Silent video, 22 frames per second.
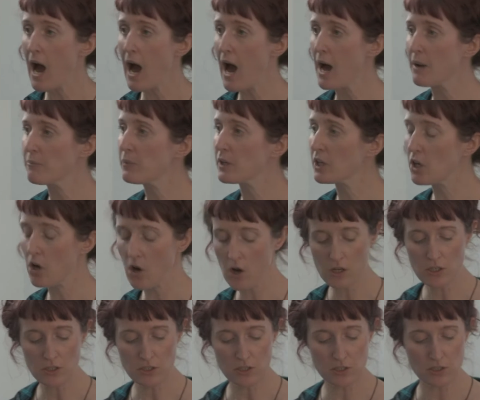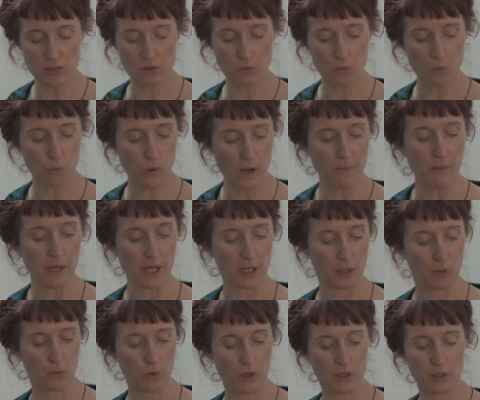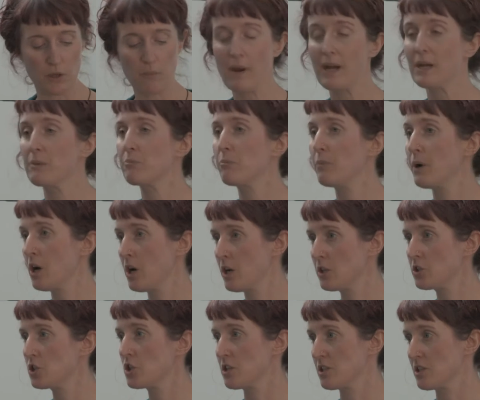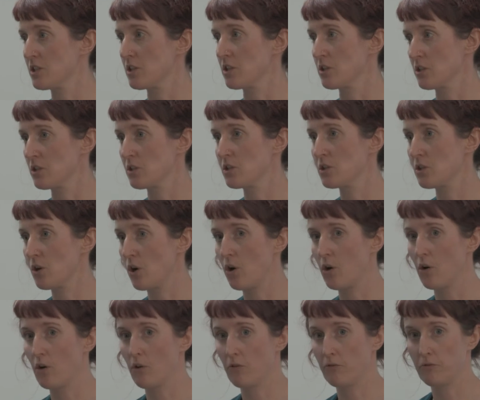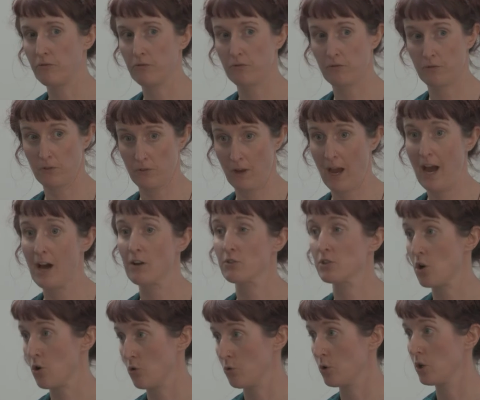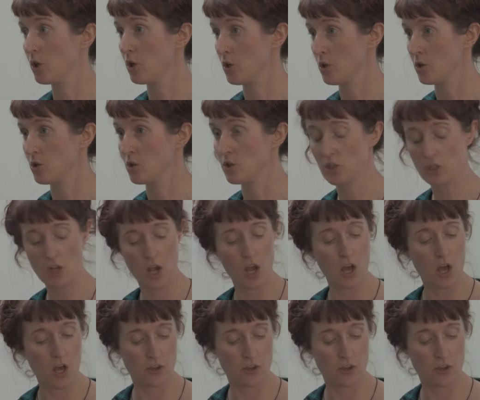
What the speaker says: And because women were the main purchasers of household goods,